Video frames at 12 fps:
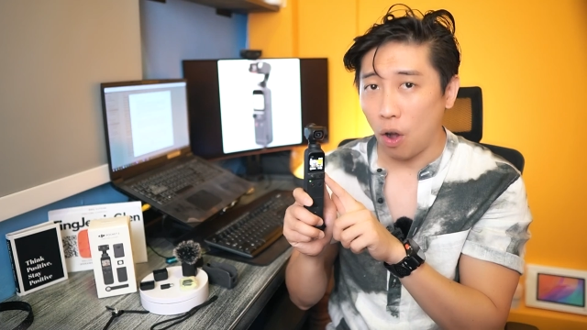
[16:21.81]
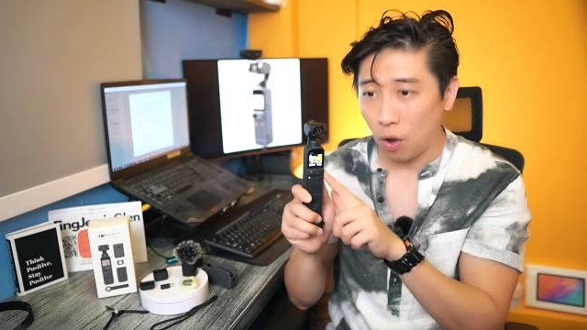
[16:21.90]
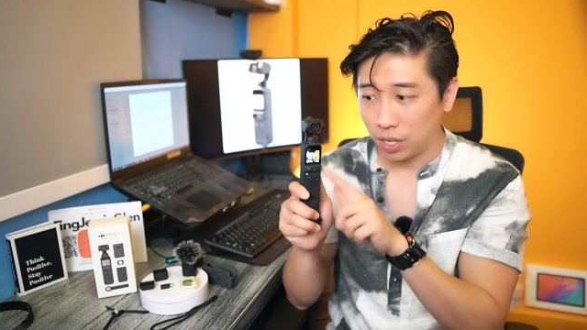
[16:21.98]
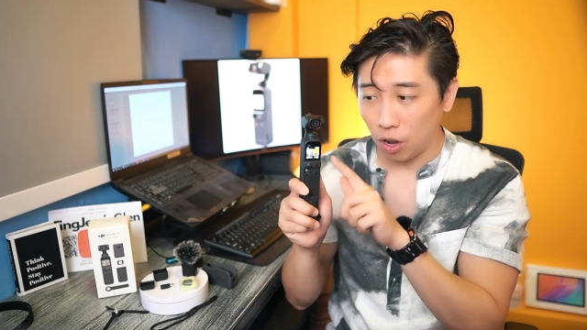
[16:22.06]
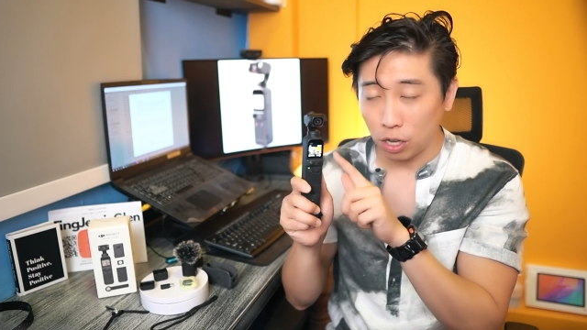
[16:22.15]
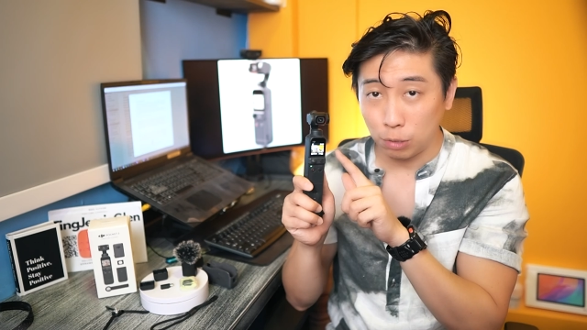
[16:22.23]

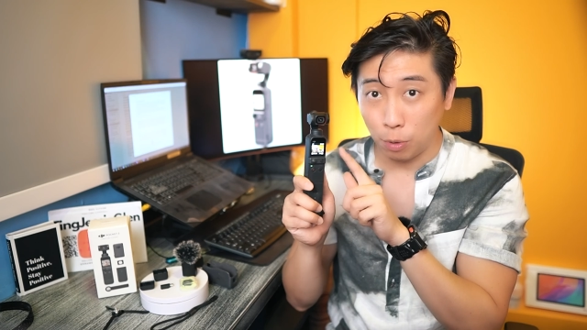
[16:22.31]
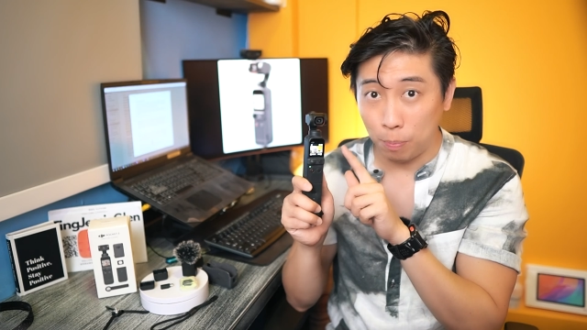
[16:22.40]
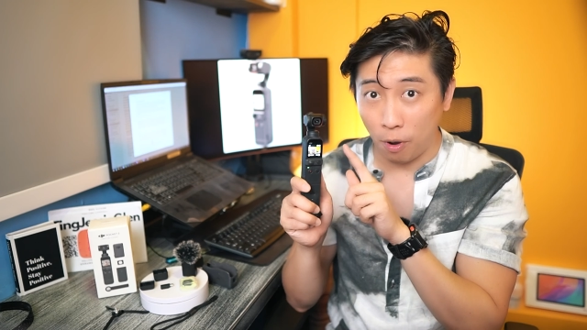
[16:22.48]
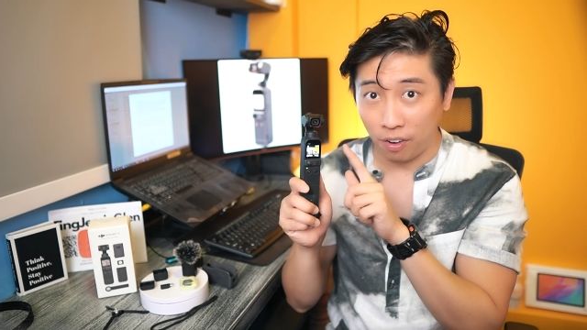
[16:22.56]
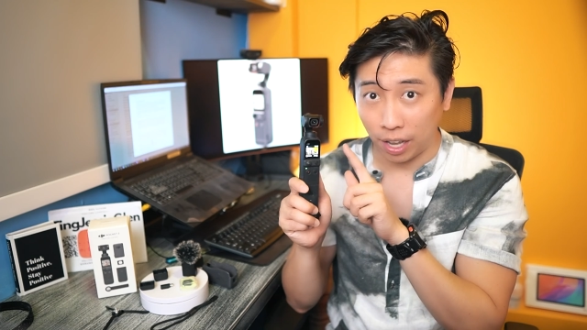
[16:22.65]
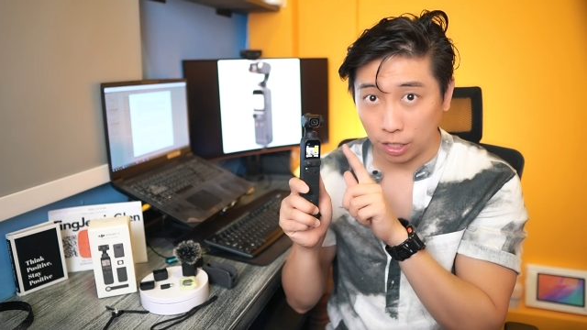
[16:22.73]
On the Osmo
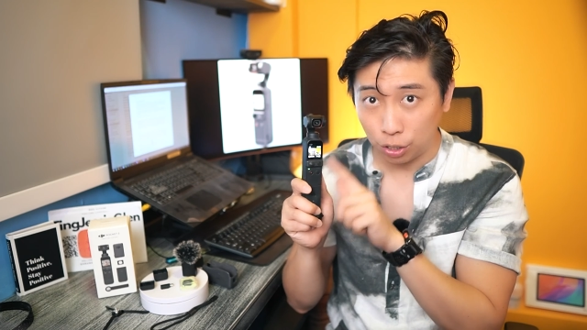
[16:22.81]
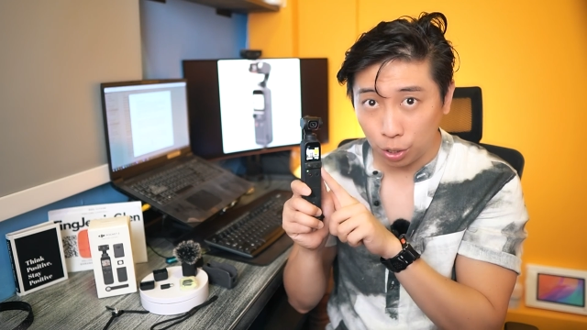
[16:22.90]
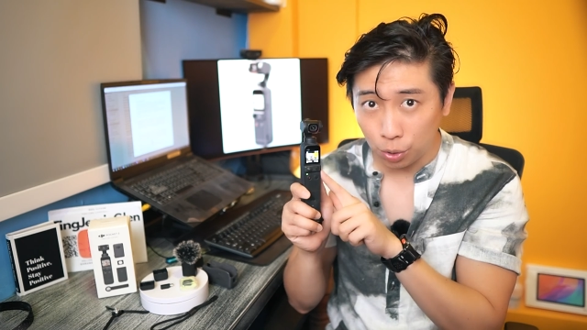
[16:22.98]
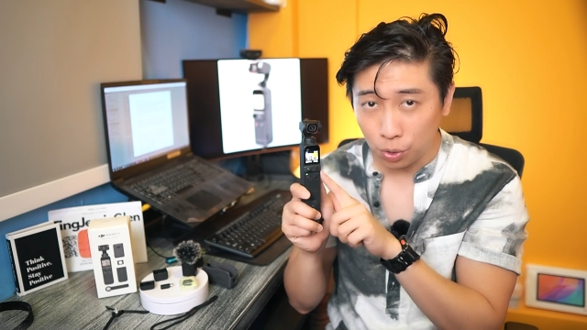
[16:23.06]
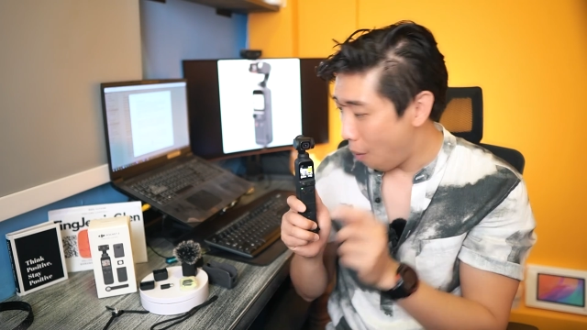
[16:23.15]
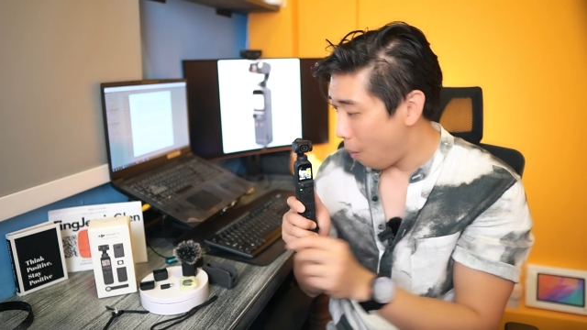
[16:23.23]
Pocket
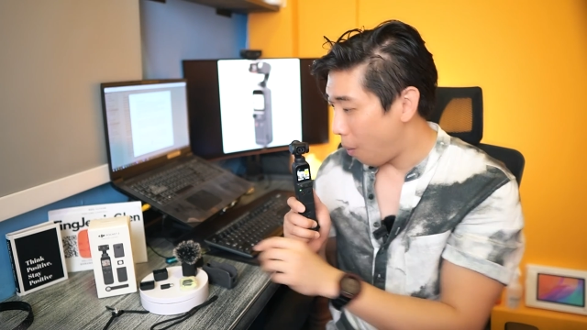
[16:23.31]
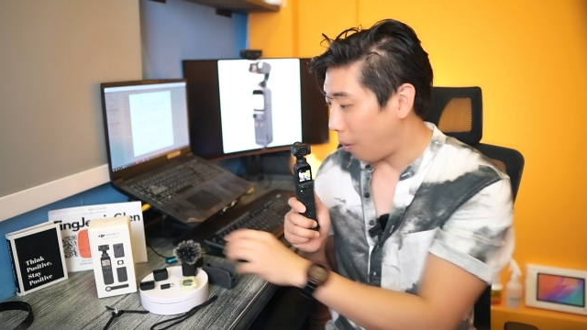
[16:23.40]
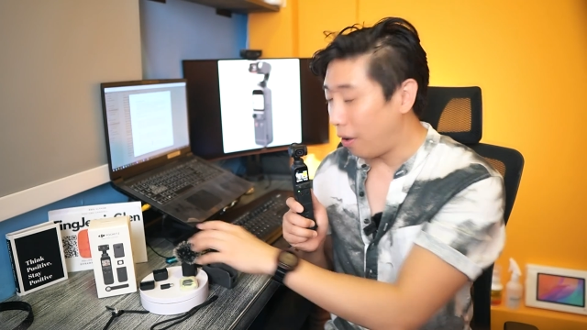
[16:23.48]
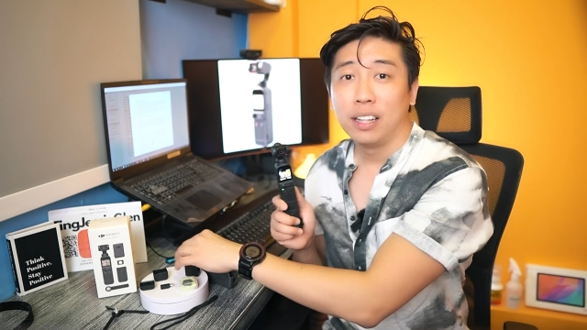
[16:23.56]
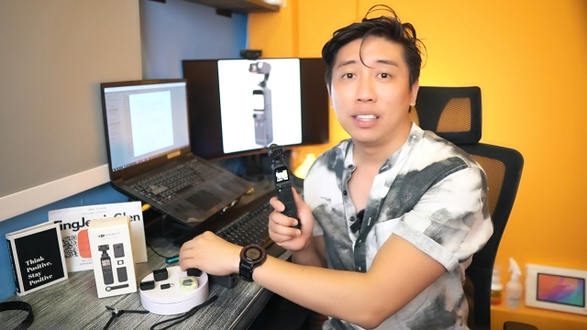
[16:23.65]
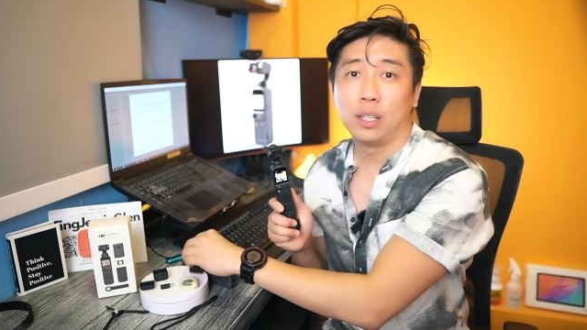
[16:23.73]
2
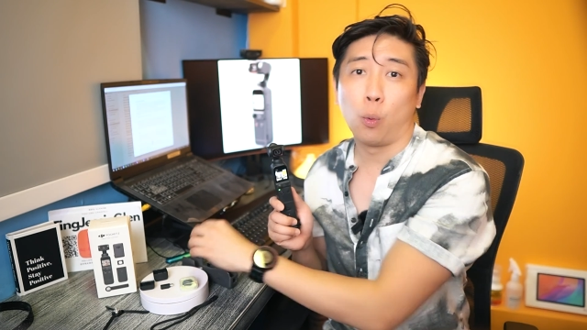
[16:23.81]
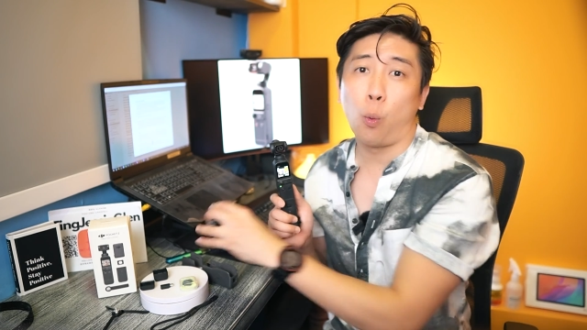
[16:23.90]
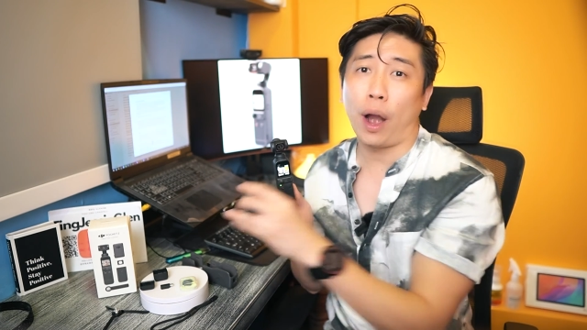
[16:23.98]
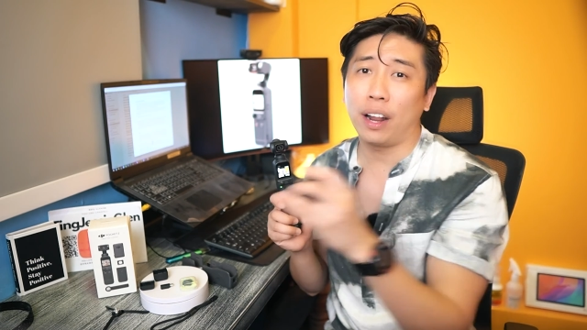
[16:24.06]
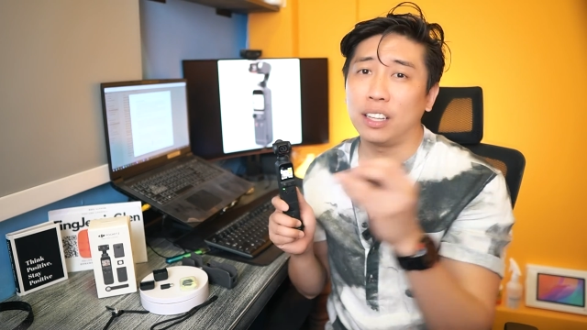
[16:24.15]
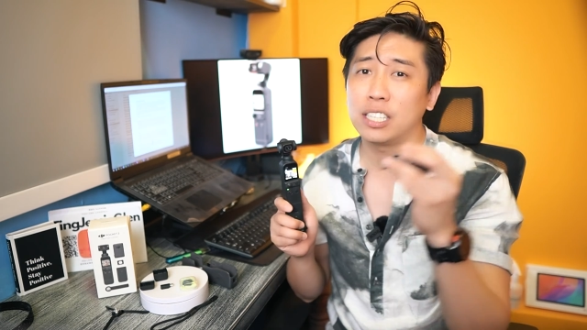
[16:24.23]
or the
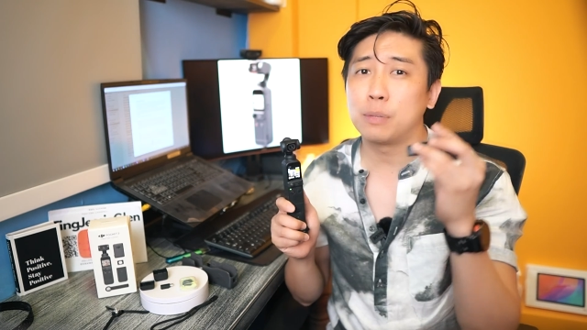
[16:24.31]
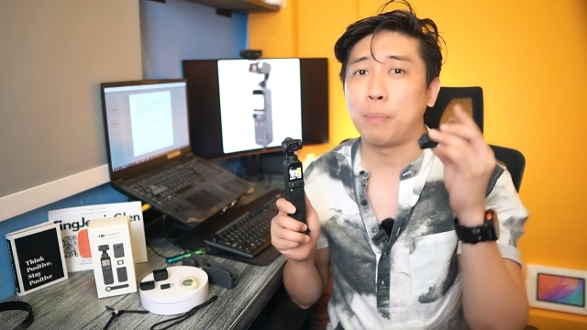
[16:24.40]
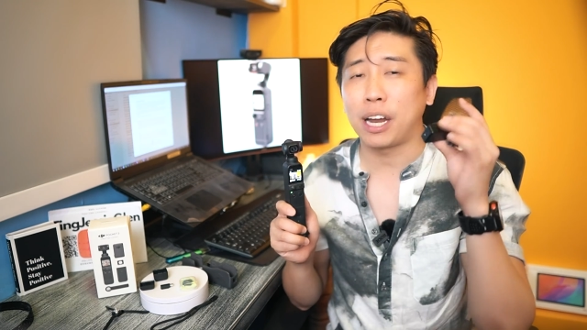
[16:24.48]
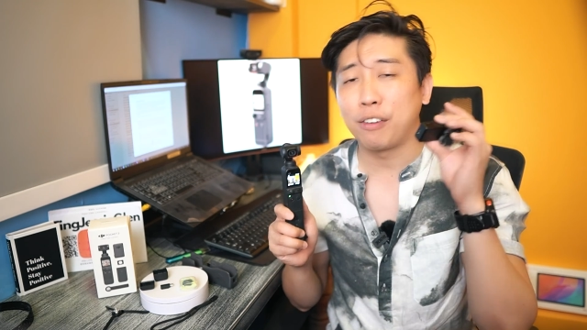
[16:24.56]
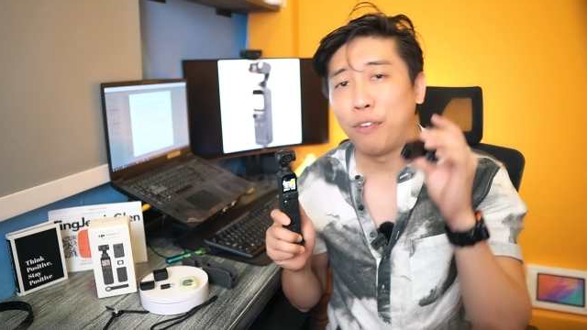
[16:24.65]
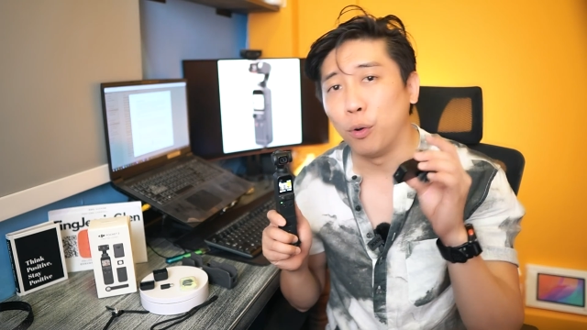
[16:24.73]
wireless
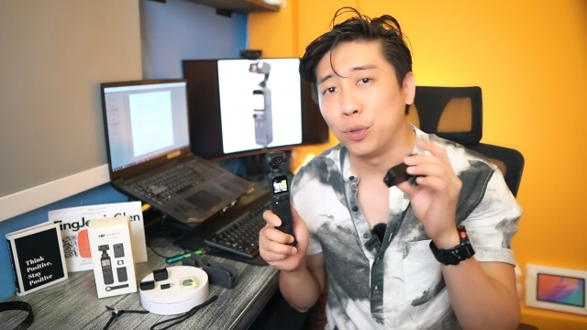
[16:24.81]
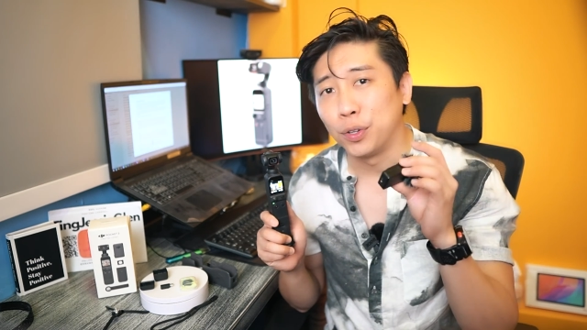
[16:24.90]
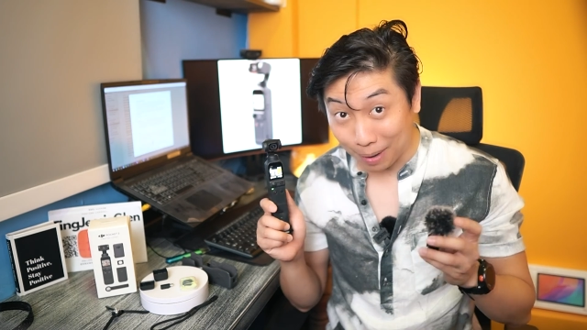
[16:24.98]
microphone,